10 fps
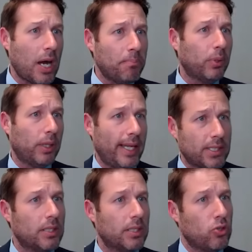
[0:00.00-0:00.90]

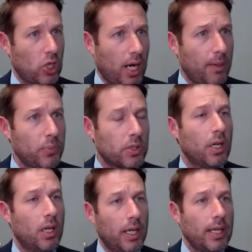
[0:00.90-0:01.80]
unpleasant jobs
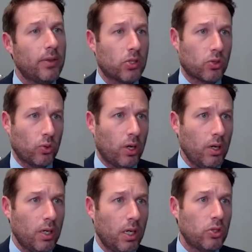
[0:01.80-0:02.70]
in the
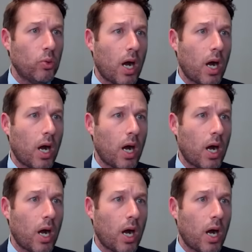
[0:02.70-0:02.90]
store to